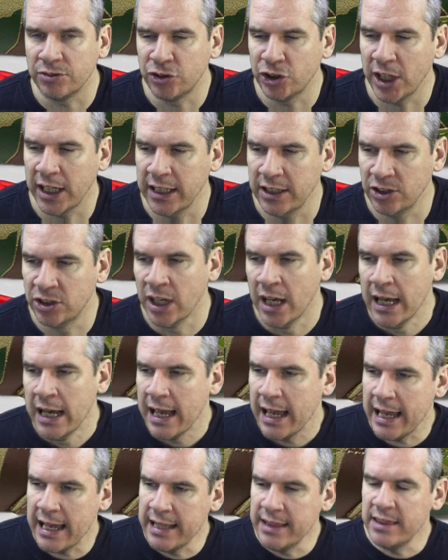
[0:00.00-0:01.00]
of change
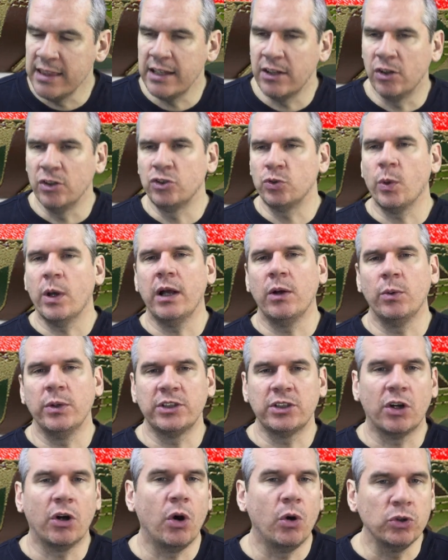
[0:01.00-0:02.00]
in there as well,
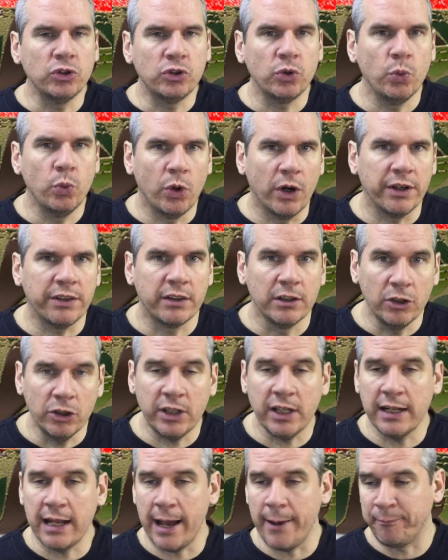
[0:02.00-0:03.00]
which are also worth
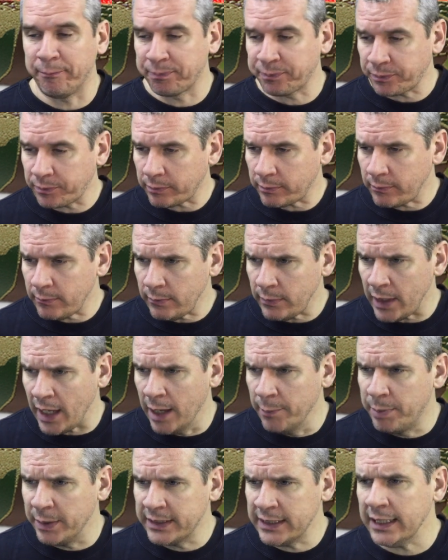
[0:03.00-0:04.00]
looking at.
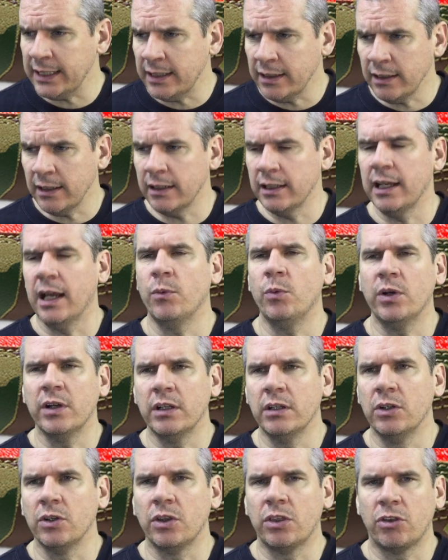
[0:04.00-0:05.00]
And particularly, I want to
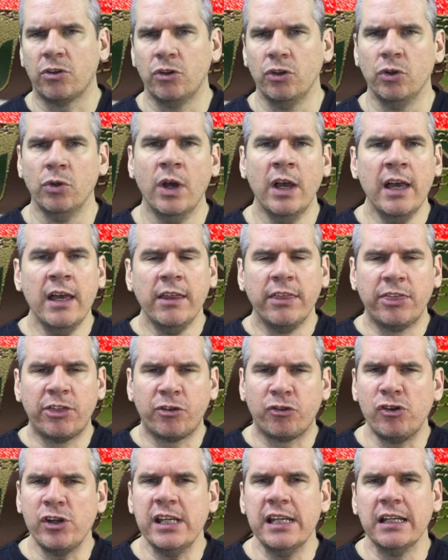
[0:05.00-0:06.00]
look through
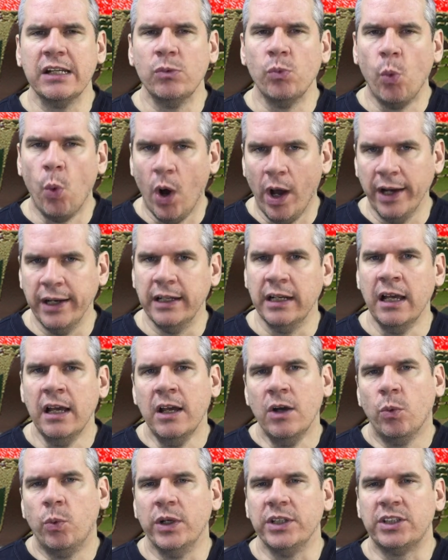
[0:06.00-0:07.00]
3-in-1,
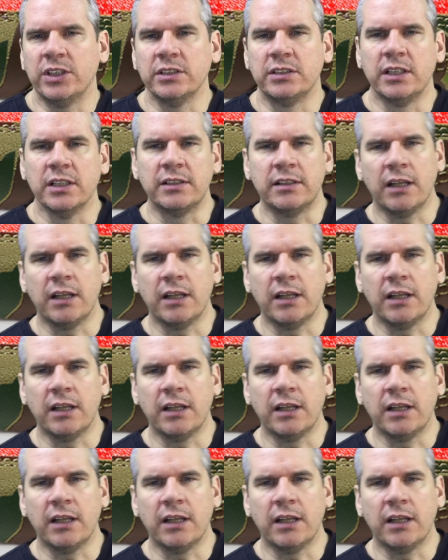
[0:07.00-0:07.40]
which is the